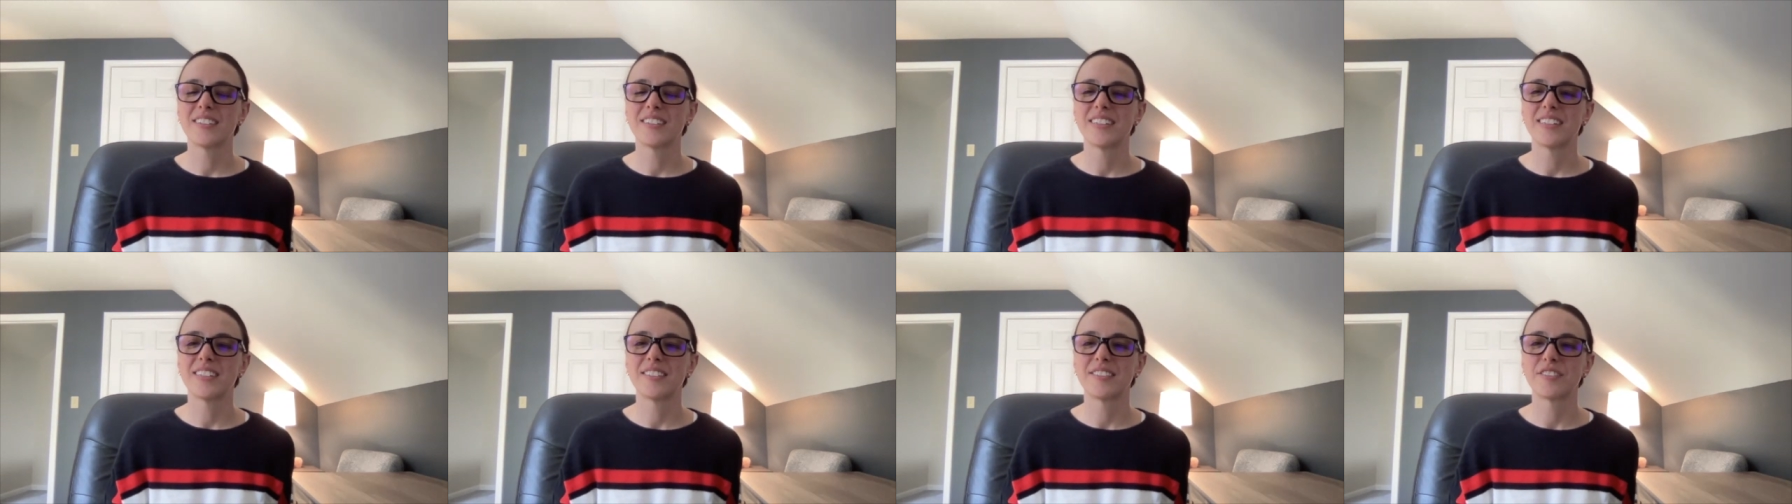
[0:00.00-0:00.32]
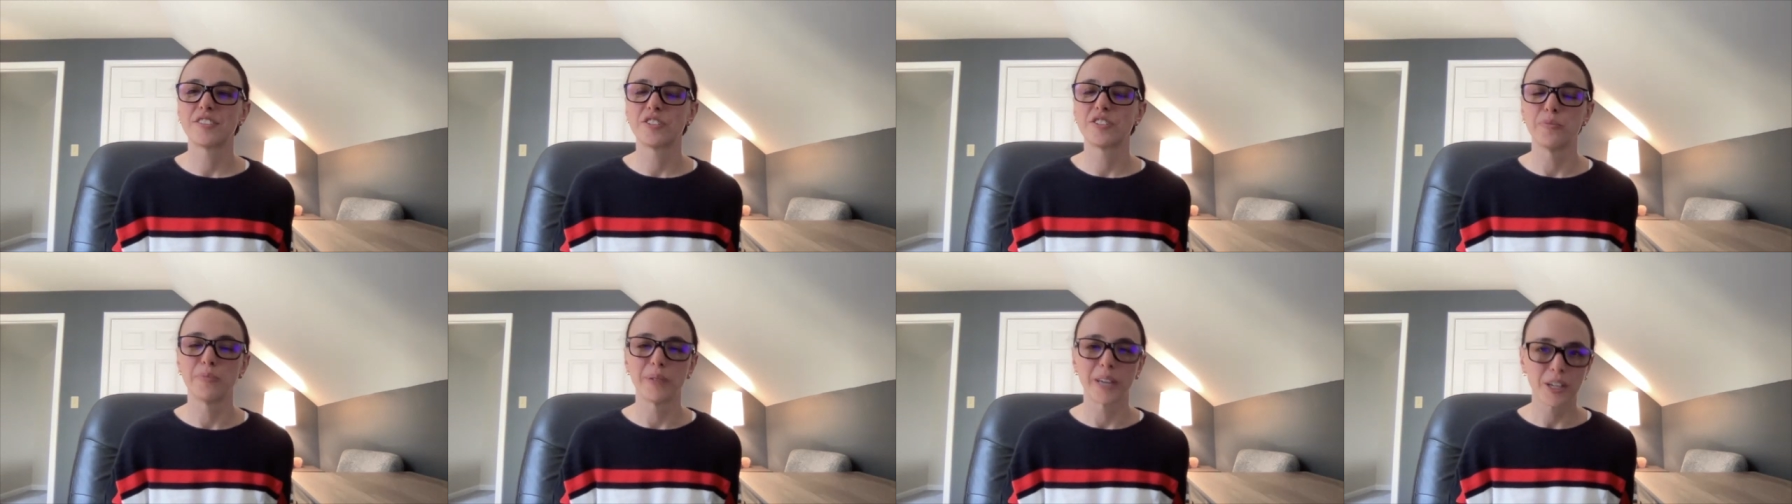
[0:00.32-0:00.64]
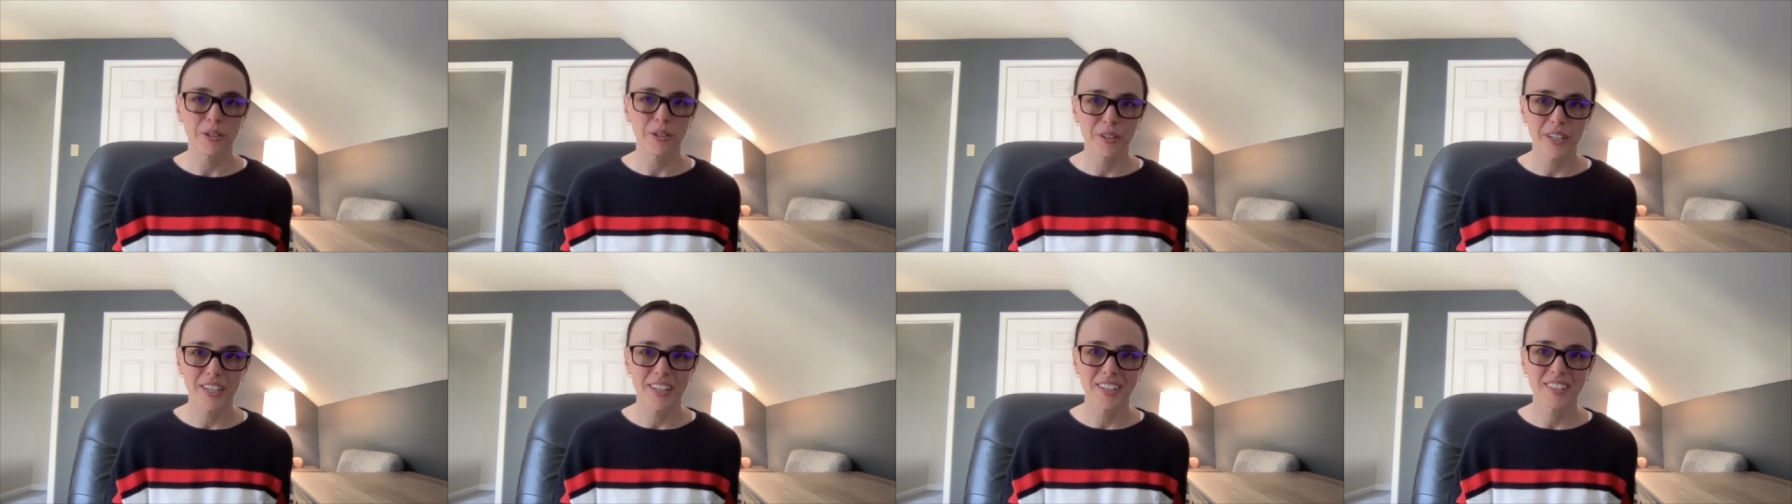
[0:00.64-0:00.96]
it's
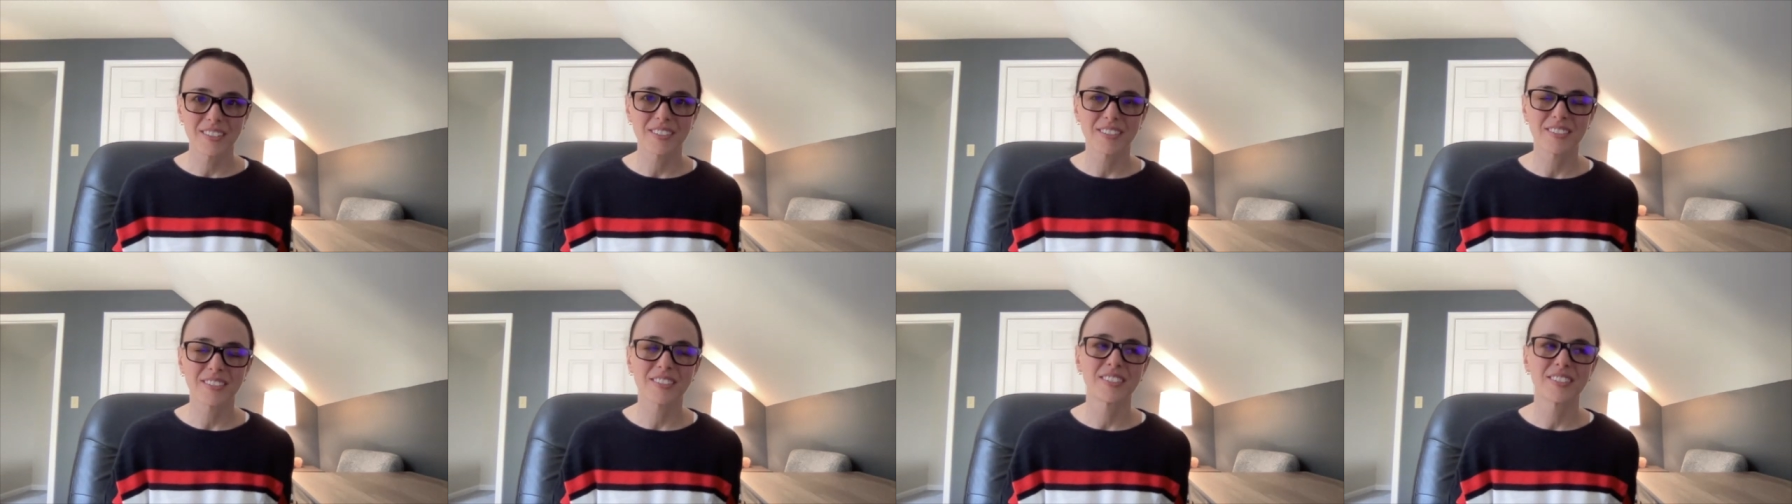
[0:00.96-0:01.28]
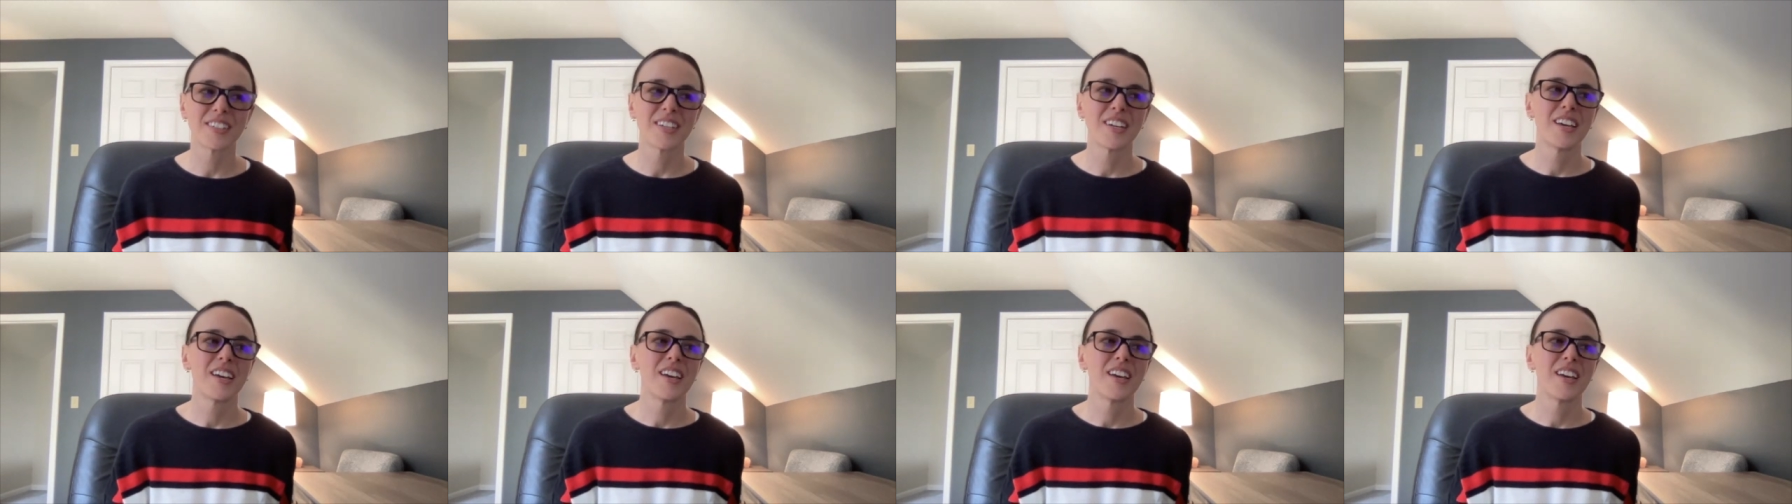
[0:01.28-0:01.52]
ubiquitous.